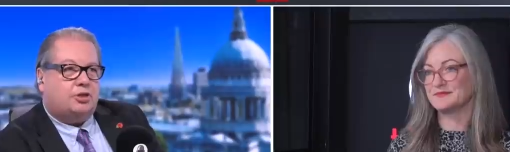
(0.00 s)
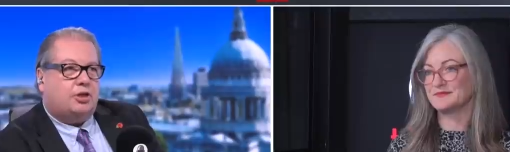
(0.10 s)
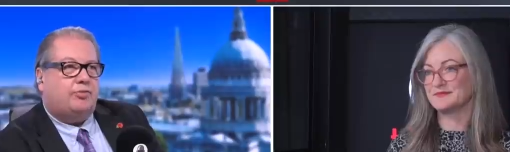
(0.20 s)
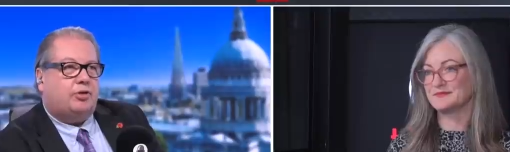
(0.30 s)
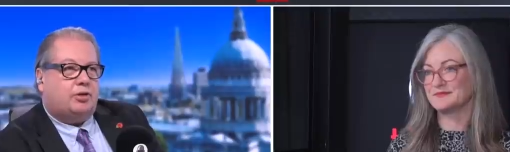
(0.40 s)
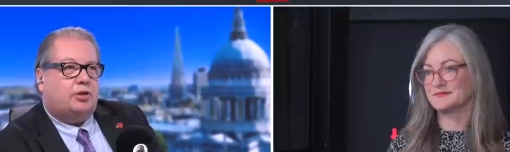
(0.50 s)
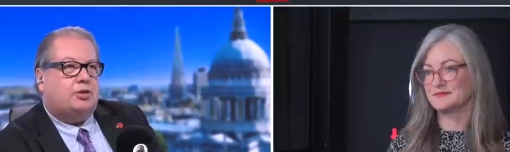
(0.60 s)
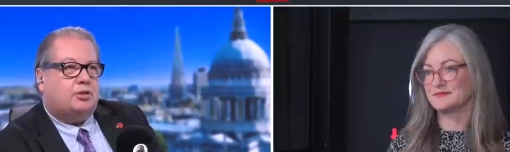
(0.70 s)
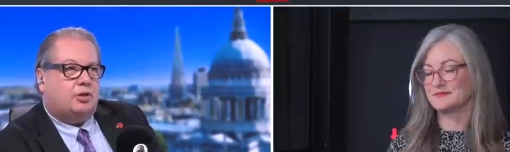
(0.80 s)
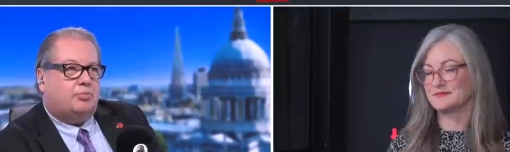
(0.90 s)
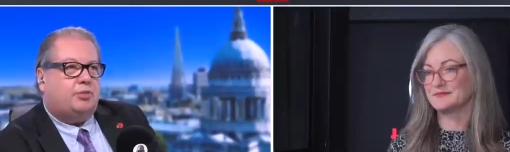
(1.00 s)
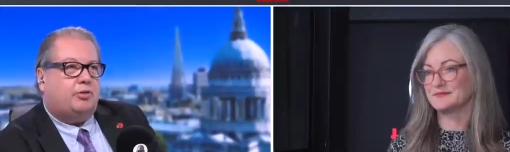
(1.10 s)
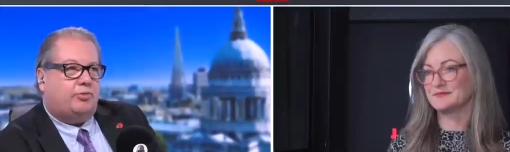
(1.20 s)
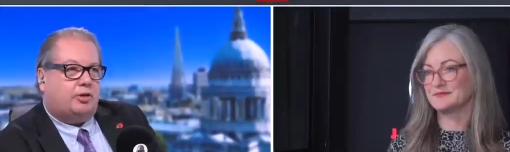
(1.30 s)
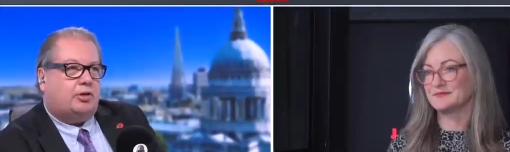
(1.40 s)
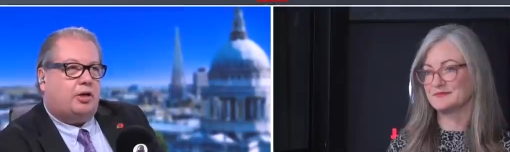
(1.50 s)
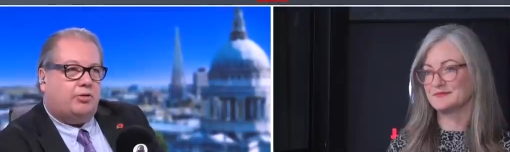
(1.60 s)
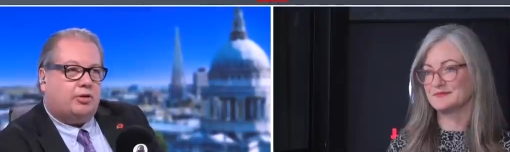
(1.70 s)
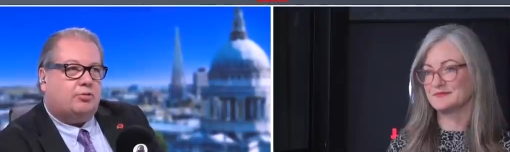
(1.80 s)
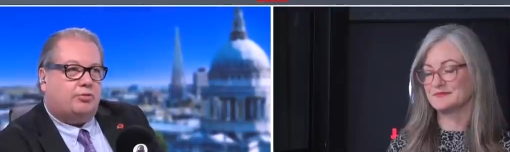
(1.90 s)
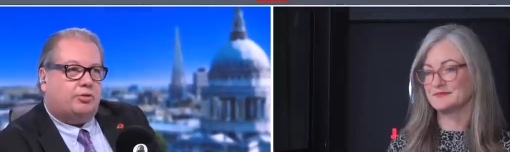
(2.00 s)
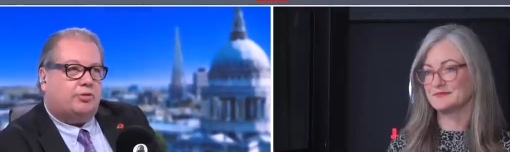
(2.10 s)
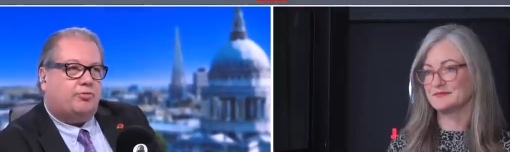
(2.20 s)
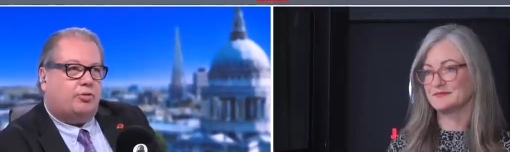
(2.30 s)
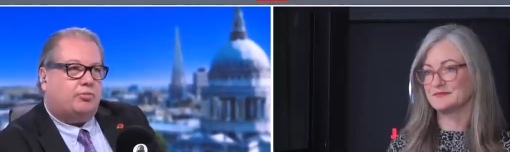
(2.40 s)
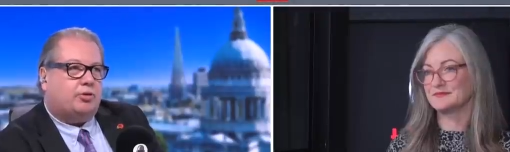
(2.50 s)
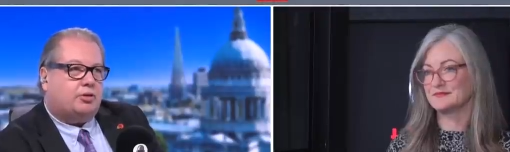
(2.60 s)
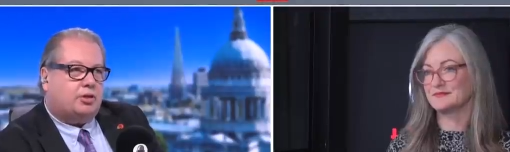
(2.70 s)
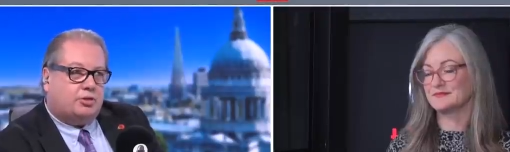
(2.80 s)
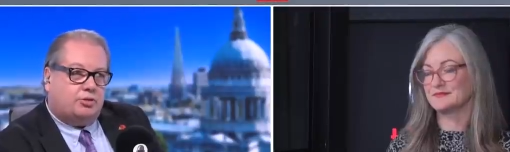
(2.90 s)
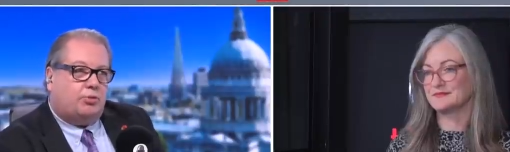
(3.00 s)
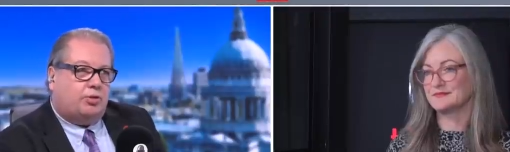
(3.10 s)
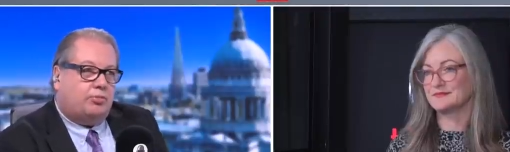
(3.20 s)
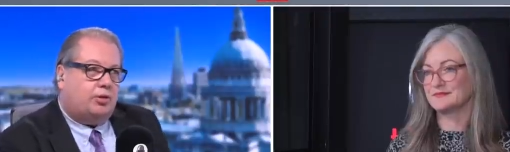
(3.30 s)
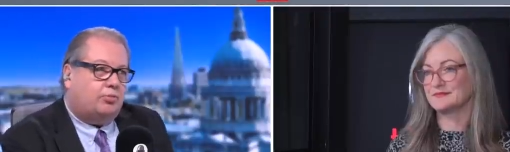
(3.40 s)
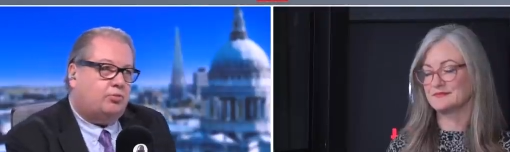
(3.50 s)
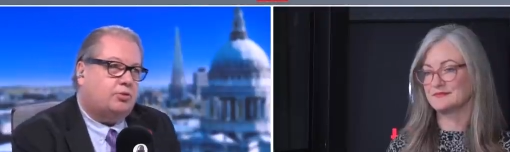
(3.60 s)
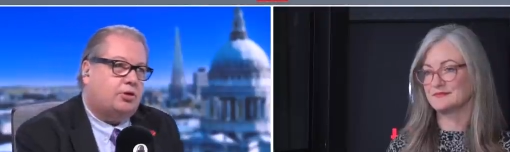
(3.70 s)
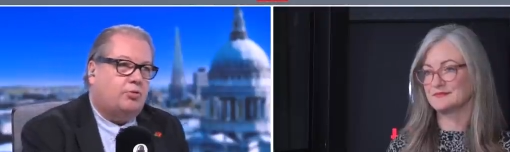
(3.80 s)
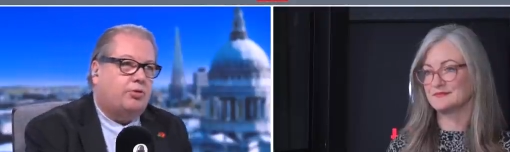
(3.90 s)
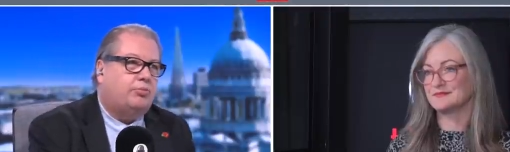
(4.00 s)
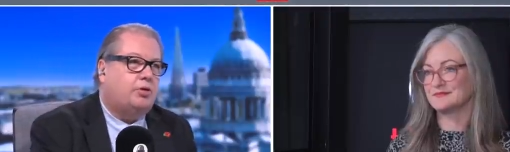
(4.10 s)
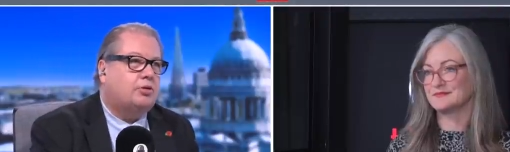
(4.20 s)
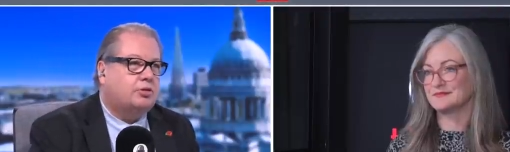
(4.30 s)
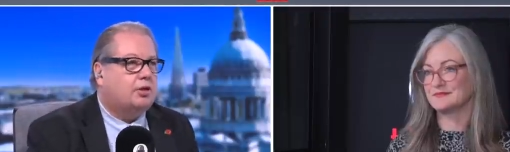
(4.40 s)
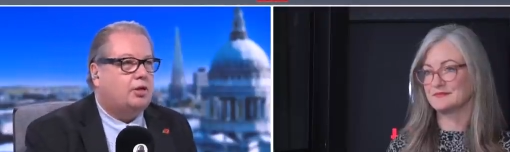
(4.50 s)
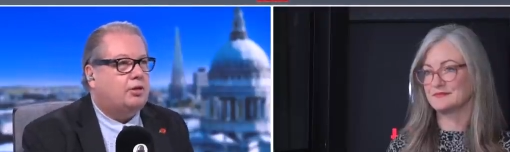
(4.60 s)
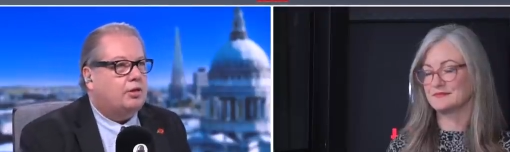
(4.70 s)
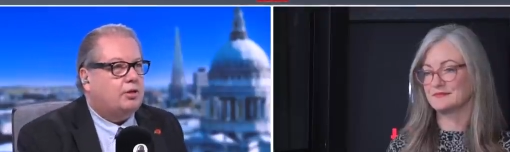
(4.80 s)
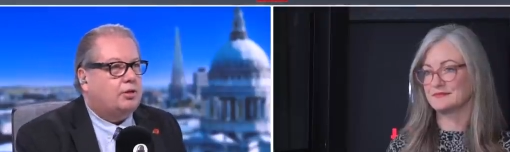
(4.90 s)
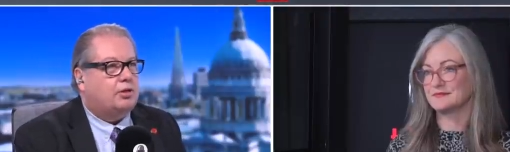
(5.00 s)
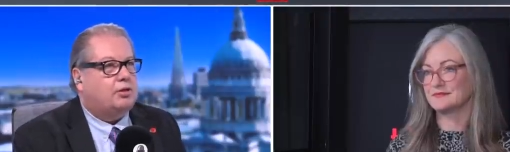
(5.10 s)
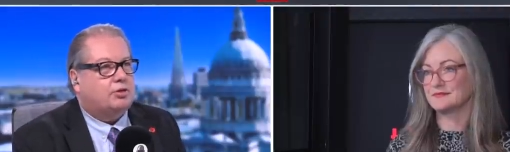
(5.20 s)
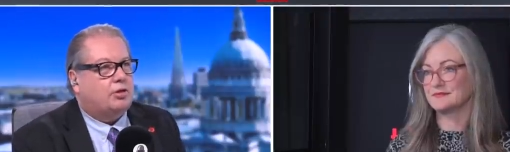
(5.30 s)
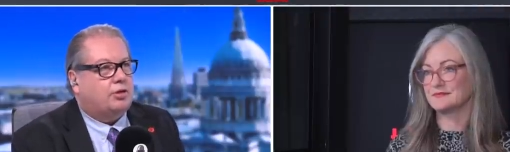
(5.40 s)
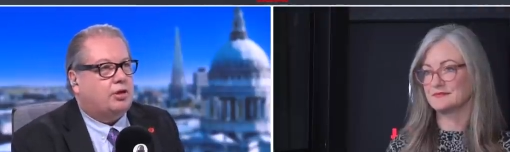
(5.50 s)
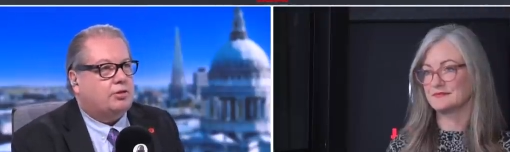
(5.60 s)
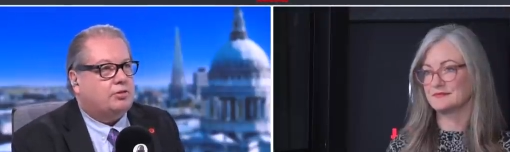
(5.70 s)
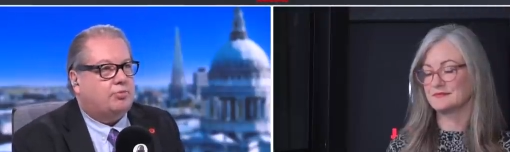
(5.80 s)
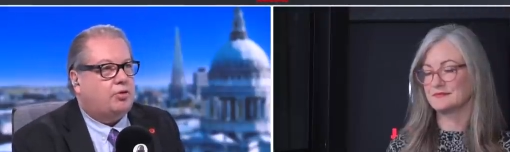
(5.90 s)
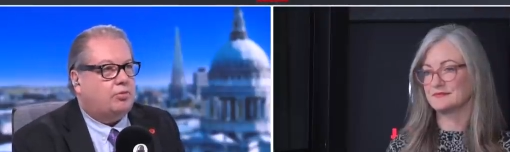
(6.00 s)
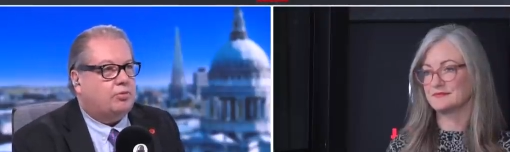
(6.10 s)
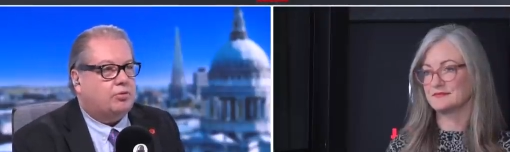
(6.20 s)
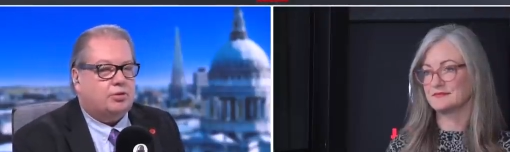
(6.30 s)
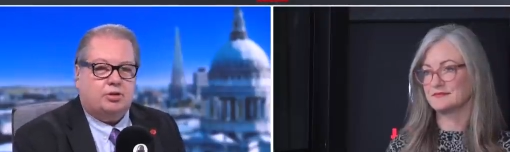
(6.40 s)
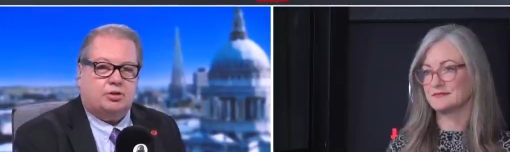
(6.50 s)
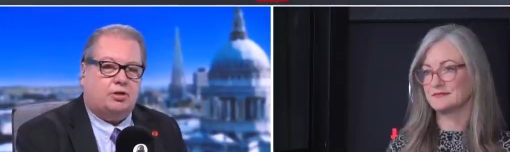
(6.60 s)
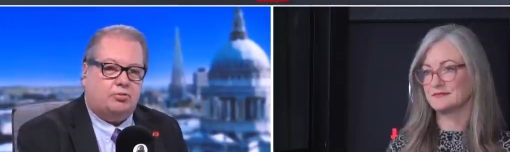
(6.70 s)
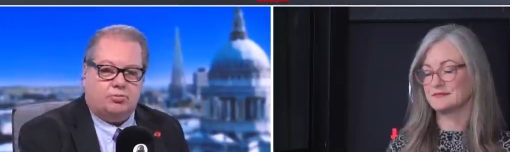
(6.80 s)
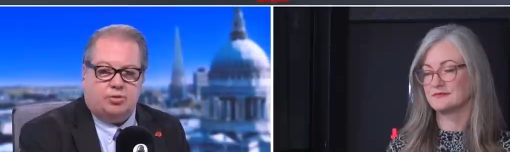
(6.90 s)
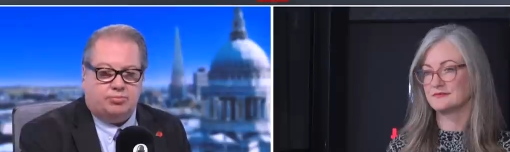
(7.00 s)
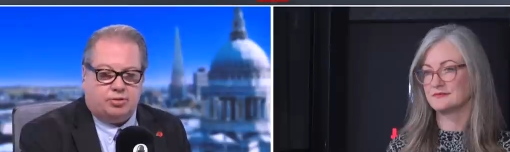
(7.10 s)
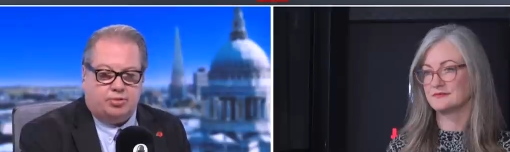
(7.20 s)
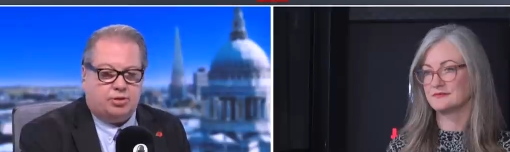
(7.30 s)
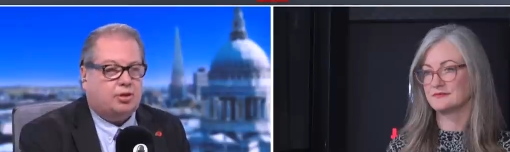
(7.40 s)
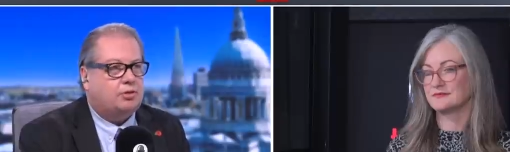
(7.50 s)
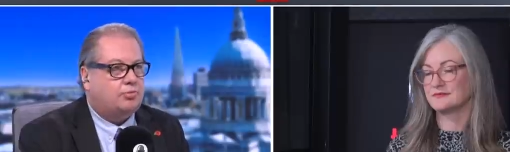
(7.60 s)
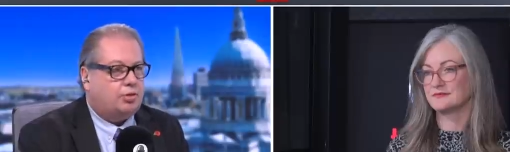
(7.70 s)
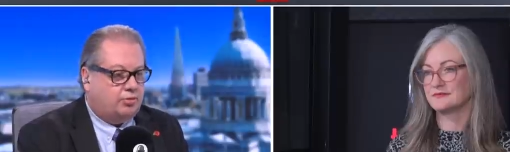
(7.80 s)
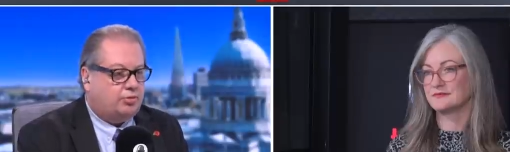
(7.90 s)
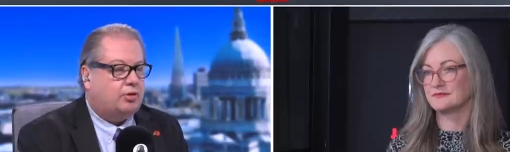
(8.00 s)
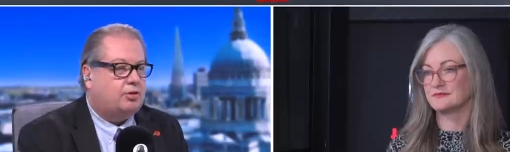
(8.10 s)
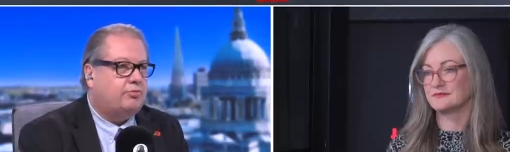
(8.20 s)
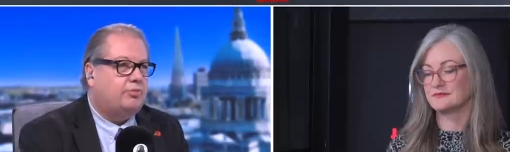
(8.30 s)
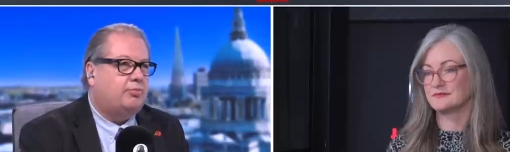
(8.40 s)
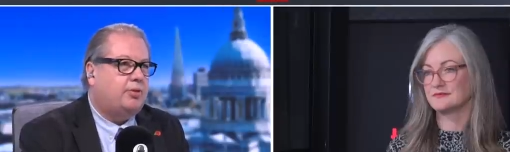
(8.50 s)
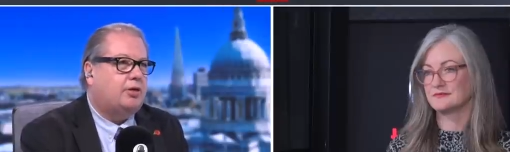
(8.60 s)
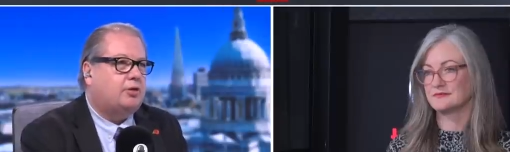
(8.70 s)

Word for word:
Speaker 1: Javid is a bit of a character on this front because he's the one that made them all start wearing masks again inside the Houses of Parliament because he said, oh, when somebody said to him, "Don't you think it's a very bad